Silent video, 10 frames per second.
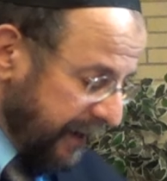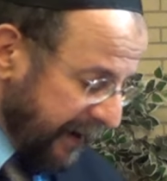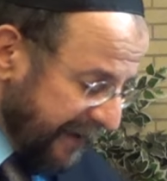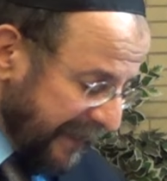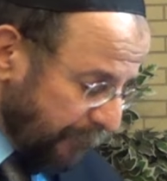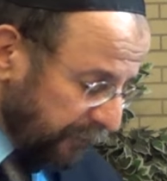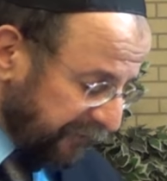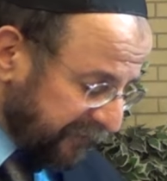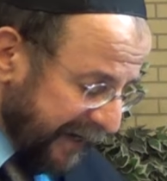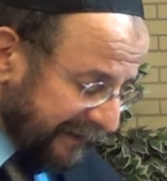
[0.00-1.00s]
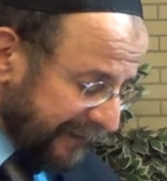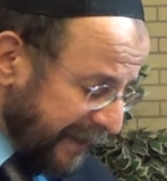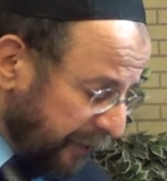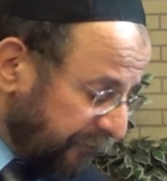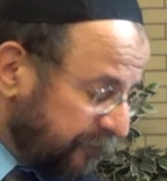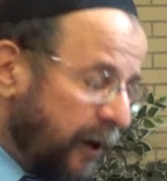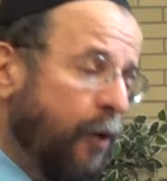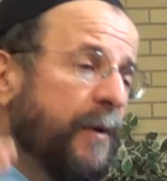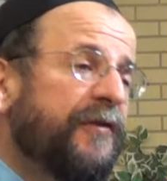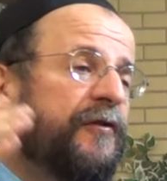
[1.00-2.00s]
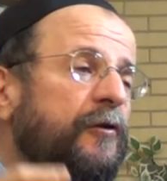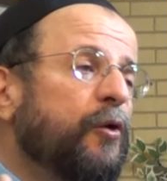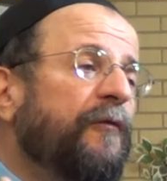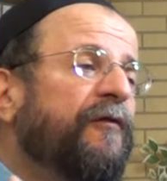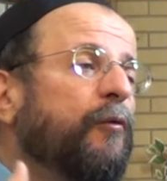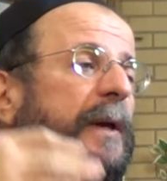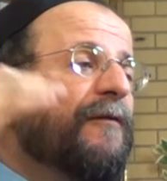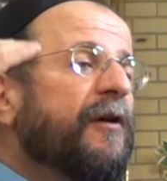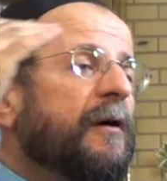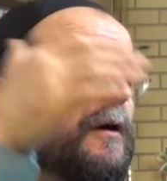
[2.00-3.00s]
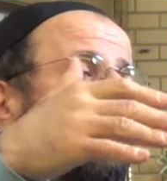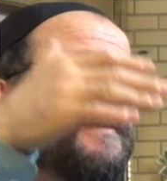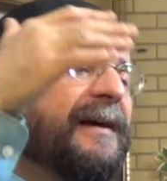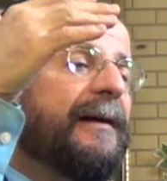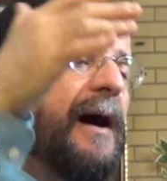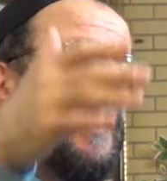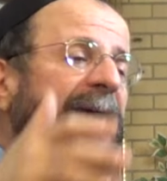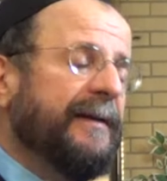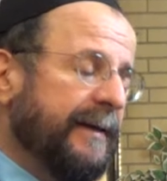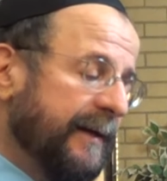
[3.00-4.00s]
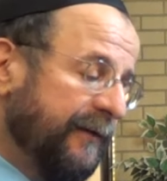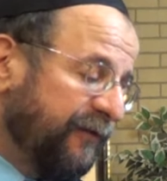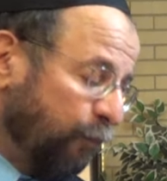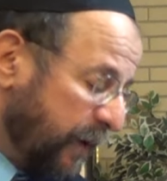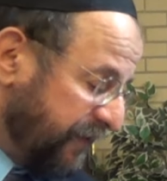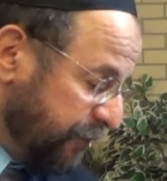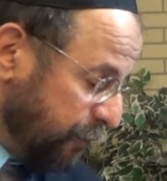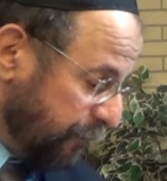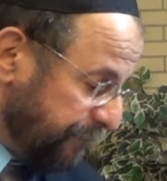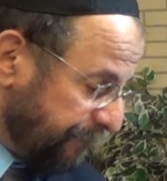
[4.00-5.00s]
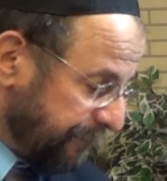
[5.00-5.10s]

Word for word: and they will say, Let us go with you, for we've heard that God is with you.